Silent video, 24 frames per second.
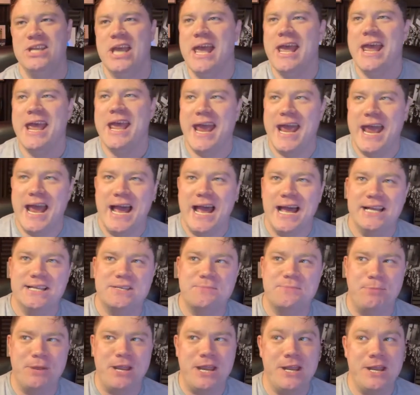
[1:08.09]
It has
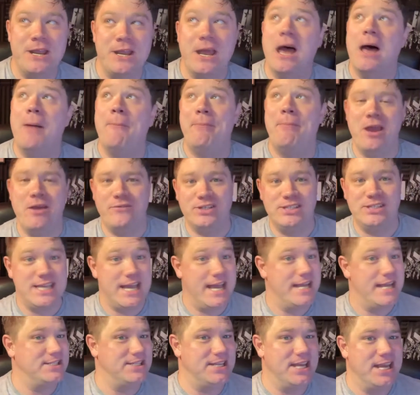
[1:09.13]
been a bit of a
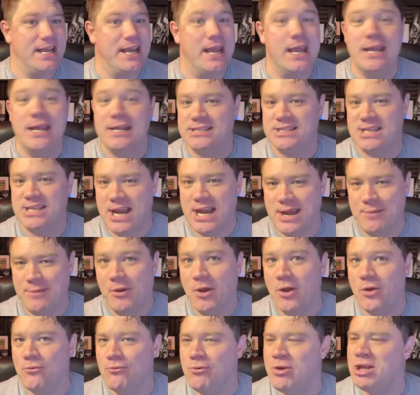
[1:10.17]
testing time.
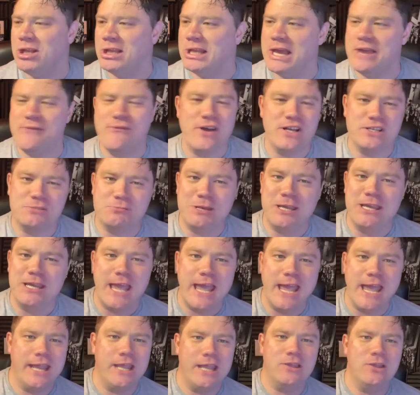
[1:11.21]
Real life has been
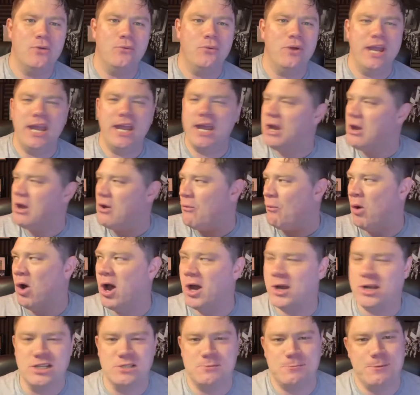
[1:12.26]
getting in the way, work
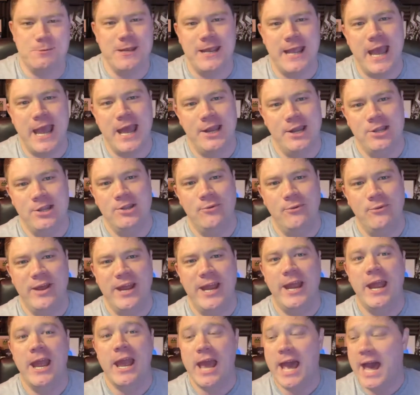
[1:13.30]
has been getting in the way,
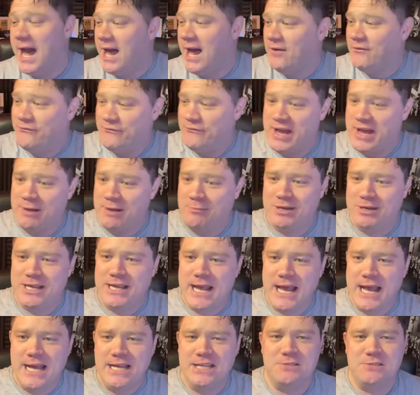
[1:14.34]
and family
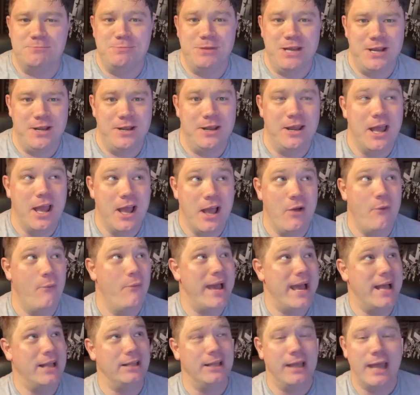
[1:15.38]
has been,
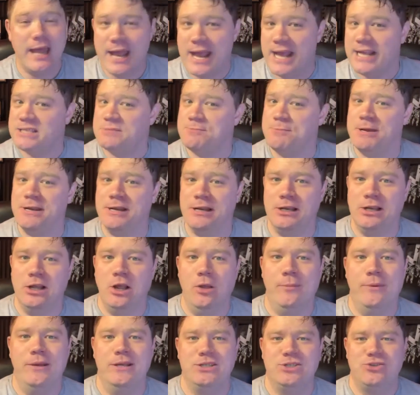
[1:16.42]
well, it's been a little
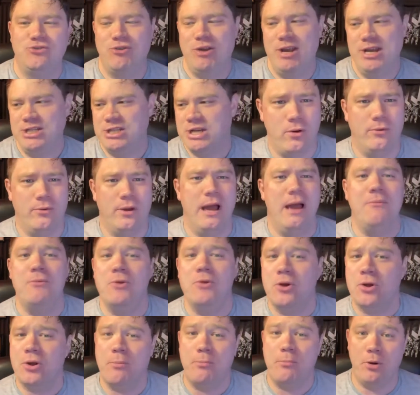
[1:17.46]
bit strange. I'm not going to
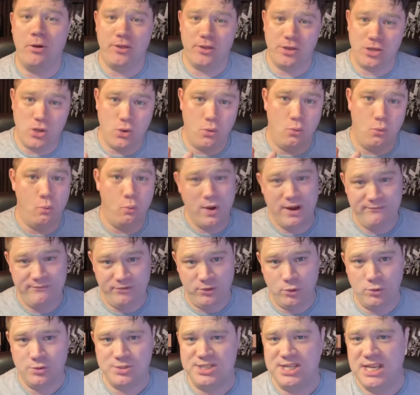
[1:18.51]
bother you with
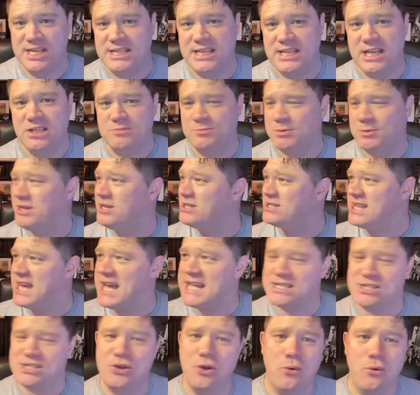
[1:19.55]
those details because that's
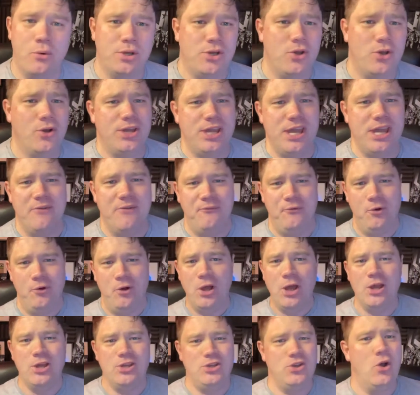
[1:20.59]
not what you're here for.
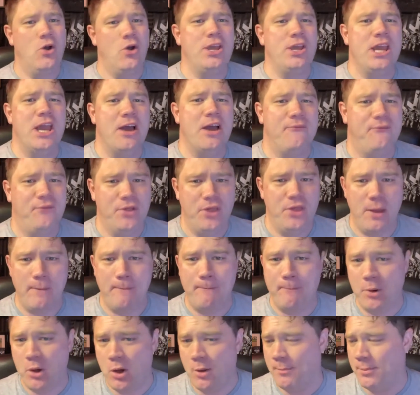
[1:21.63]
You're here for the
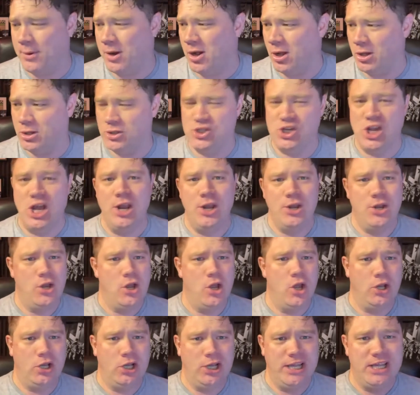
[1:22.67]
pop culture
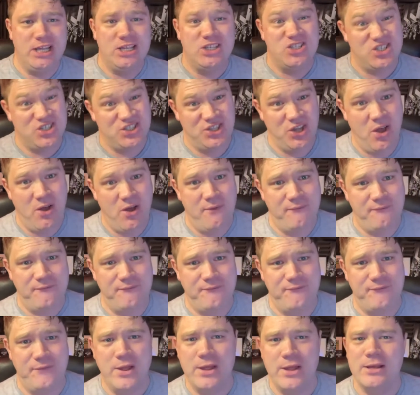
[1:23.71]
nerdly stuff.
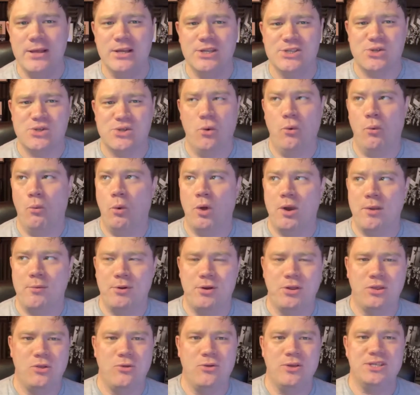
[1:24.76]
So what I'm going to
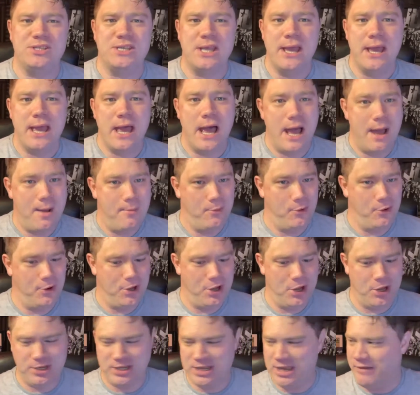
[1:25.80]
do is I'm going to
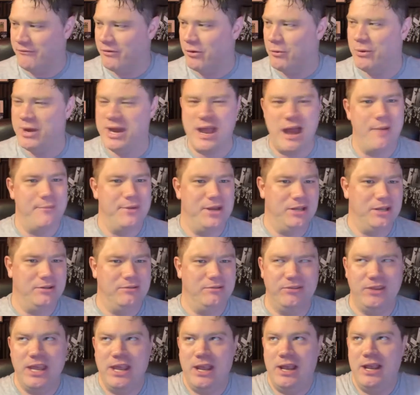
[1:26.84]
give away,
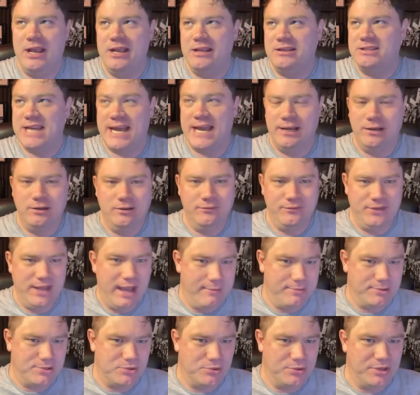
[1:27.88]
the title of the
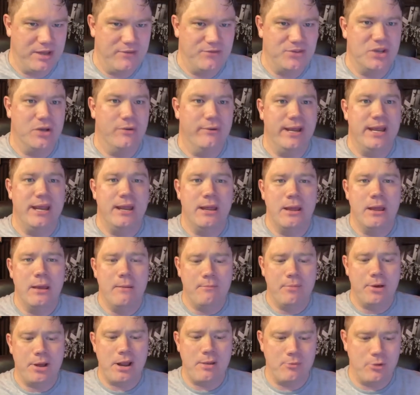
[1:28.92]
episode gives it away, but
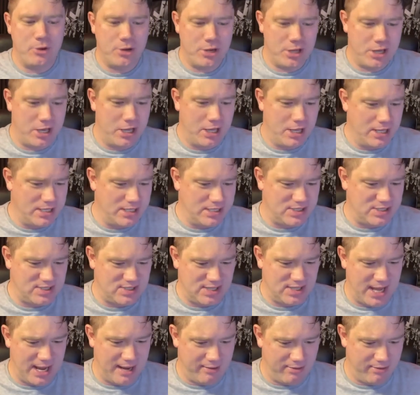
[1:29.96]
I'm going to
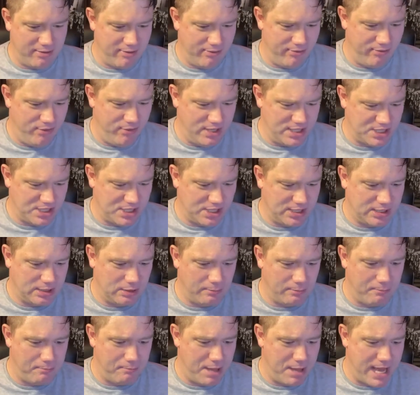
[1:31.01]
stick this little
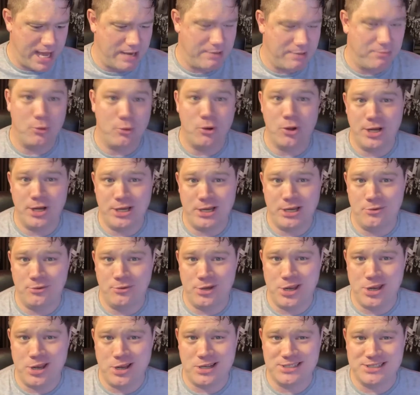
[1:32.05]
bad boy down here
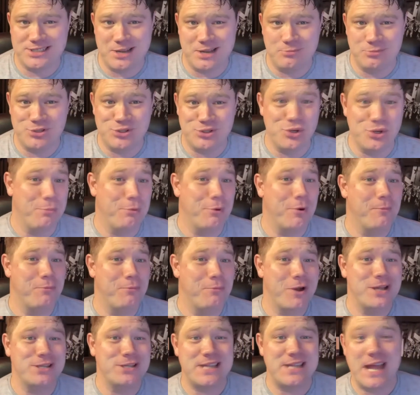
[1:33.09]
because I'm super
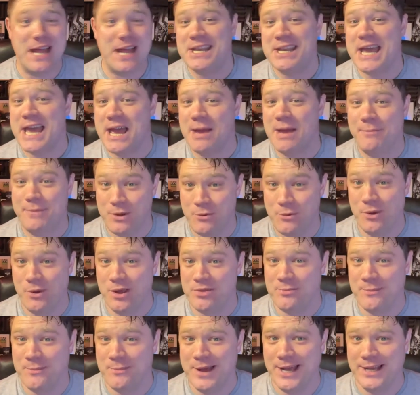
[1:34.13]
impressed and happy with
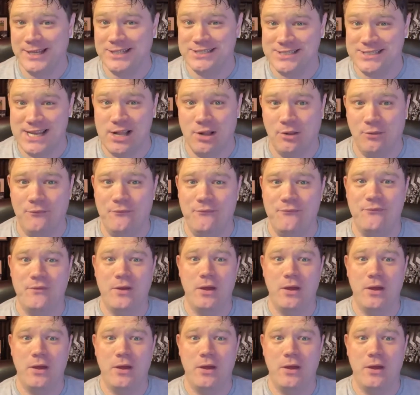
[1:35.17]
myself.